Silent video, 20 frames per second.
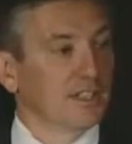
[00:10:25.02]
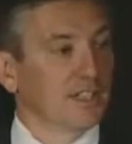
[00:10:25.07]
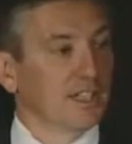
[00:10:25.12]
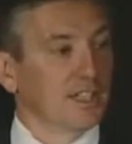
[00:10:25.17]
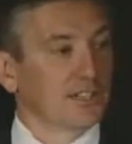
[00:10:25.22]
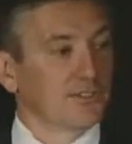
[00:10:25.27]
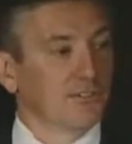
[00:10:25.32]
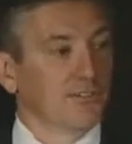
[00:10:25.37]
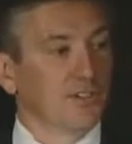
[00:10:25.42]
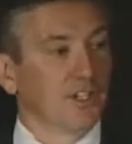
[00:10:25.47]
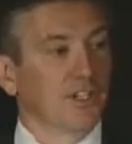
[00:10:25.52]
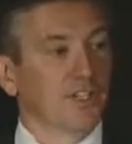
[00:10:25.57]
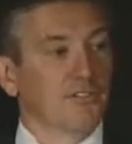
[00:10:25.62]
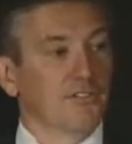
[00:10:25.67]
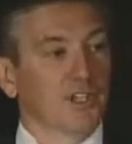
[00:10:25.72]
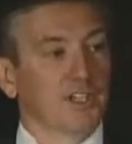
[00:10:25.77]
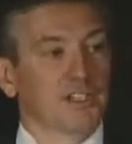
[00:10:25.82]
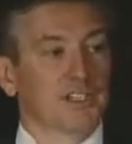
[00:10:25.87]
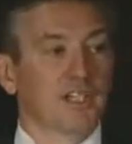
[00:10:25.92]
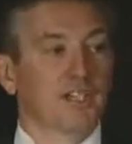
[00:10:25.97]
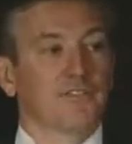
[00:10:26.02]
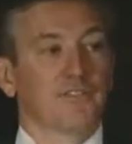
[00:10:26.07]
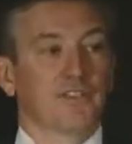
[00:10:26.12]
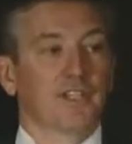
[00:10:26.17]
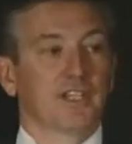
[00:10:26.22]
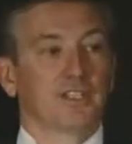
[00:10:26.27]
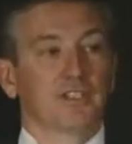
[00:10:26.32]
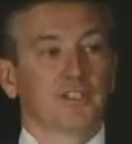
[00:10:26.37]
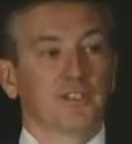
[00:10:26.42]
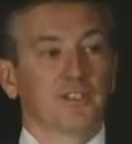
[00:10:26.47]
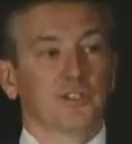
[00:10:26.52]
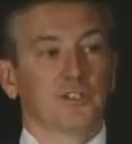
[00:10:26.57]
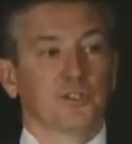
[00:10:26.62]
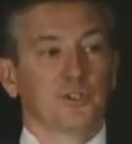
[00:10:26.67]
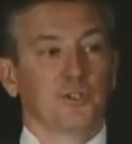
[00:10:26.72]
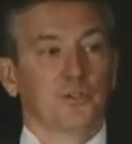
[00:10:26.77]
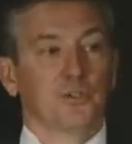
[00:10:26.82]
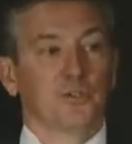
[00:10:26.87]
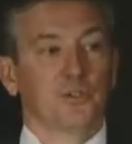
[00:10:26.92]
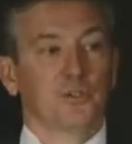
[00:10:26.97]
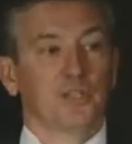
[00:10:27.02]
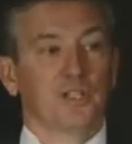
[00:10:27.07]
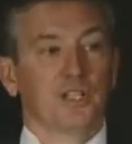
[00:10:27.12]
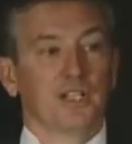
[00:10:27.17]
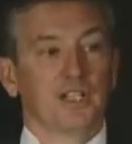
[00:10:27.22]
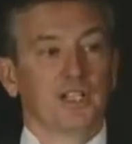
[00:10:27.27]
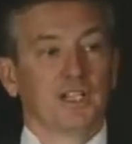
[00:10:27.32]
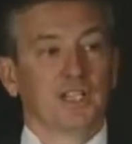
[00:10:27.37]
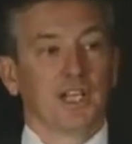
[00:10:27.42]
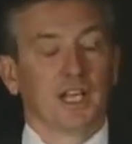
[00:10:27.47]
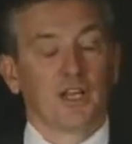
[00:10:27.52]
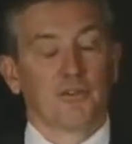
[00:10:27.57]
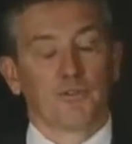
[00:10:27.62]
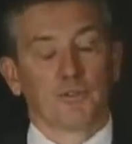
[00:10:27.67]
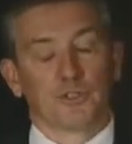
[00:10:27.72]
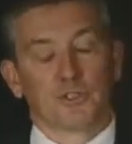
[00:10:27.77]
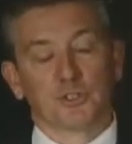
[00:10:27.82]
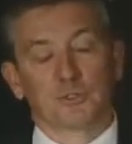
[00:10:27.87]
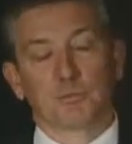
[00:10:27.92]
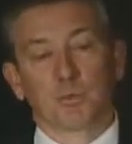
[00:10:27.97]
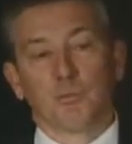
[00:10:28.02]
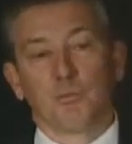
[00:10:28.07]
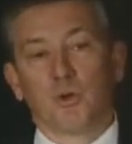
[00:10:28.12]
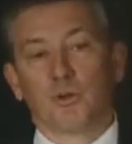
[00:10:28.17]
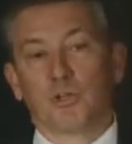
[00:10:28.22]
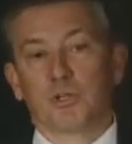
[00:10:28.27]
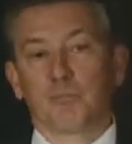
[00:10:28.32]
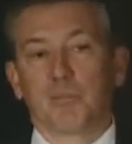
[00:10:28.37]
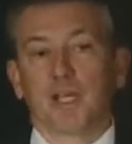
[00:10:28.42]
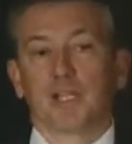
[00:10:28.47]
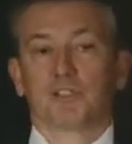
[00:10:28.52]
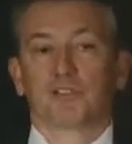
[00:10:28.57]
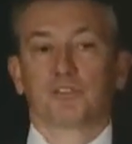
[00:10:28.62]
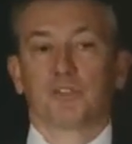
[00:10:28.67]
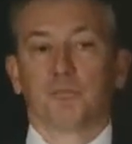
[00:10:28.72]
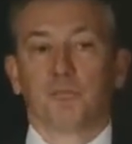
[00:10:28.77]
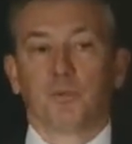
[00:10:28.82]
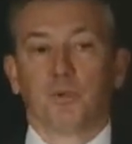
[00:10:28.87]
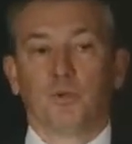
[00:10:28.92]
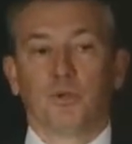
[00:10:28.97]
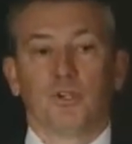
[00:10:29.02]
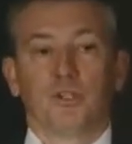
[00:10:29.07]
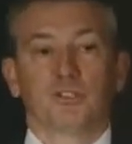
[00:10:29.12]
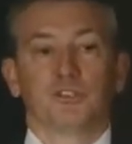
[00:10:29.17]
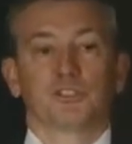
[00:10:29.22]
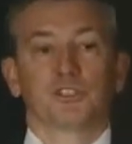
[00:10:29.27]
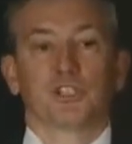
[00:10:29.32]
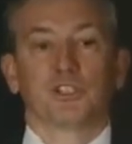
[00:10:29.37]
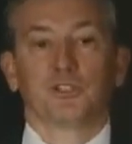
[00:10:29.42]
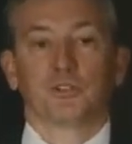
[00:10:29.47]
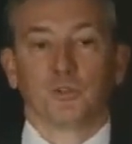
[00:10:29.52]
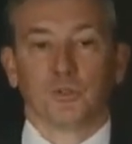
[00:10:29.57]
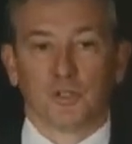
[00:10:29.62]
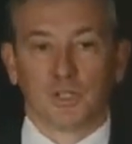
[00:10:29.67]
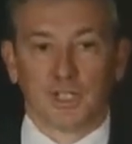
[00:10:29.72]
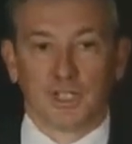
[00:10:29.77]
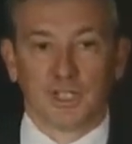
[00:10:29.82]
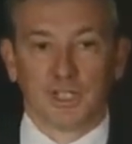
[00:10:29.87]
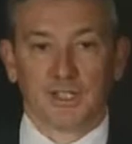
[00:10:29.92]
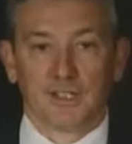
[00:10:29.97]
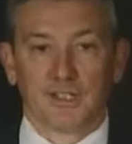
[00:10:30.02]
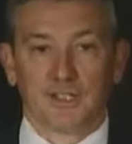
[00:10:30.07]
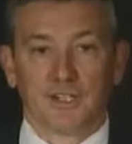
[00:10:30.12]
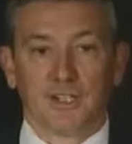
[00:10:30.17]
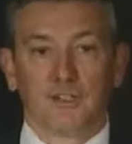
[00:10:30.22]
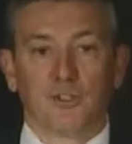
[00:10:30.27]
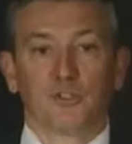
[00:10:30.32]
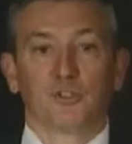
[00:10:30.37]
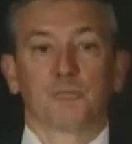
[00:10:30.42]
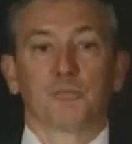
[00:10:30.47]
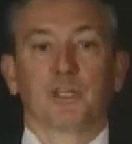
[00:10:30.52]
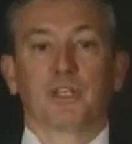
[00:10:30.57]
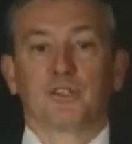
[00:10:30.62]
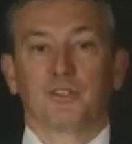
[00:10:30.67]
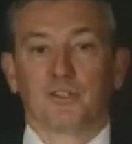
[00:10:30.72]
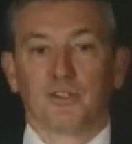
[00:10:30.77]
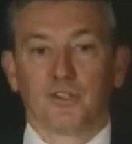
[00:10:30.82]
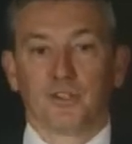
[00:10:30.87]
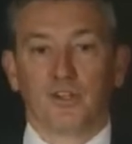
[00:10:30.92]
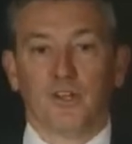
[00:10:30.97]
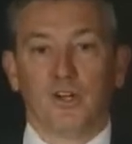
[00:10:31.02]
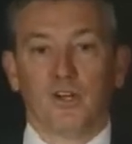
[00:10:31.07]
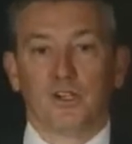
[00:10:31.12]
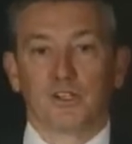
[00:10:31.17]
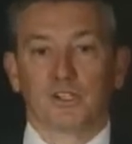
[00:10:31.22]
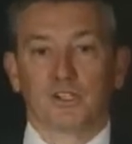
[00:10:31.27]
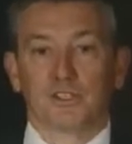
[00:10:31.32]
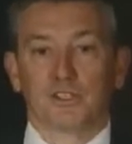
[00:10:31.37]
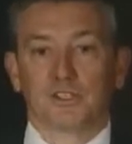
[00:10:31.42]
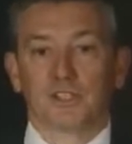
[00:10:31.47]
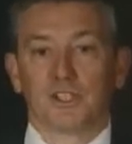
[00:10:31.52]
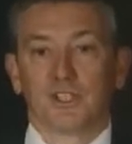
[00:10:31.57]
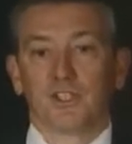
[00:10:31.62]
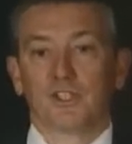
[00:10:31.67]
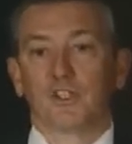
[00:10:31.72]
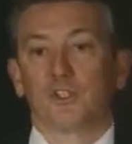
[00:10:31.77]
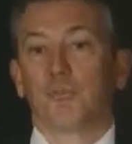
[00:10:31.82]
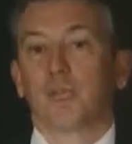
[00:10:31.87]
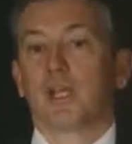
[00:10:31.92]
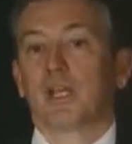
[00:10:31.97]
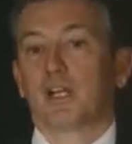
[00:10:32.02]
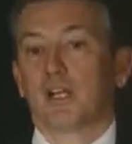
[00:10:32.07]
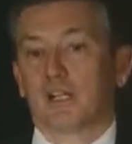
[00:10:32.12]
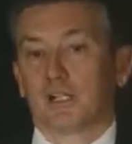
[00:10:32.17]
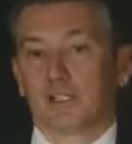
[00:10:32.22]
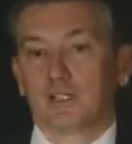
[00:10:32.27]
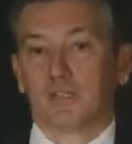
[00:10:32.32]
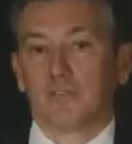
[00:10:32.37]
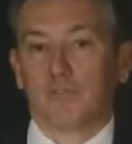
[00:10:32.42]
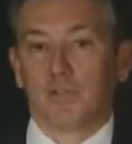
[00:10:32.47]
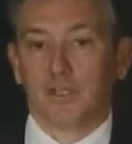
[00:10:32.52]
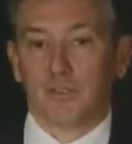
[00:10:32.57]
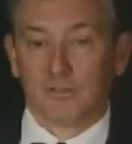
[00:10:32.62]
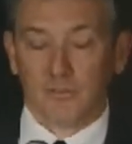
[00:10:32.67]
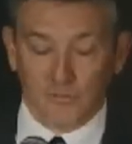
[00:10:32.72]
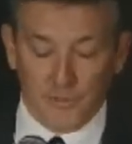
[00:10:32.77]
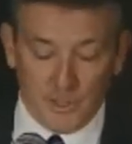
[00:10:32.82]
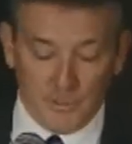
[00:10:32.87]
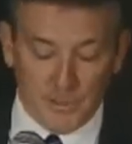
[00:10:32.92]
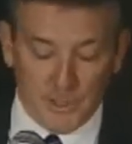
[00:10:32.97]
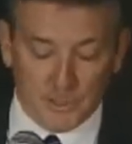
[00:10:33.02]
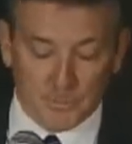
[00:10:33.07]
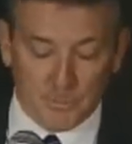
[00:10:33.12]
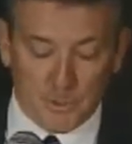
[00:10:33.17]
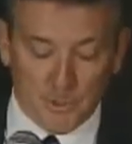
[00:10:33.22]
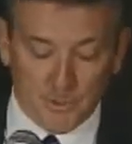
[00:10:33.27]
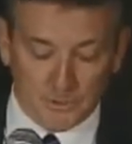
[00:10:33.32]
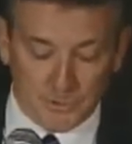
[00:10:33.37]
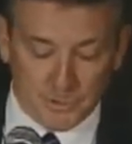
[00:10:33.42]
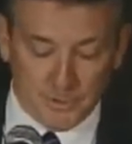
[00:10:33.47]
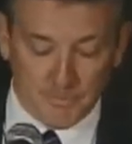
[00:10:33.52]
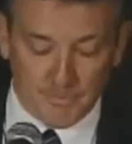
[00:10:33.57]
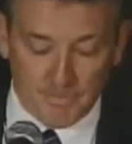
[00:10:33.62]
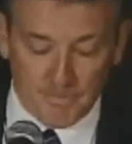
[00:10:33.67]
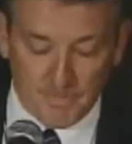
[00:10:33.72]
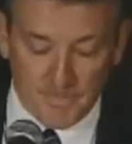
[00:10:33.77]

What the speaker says: It's a very, very tough thing to do, and if you're just promoting based upon seniority and who's been there the longest, you may not get the very best person.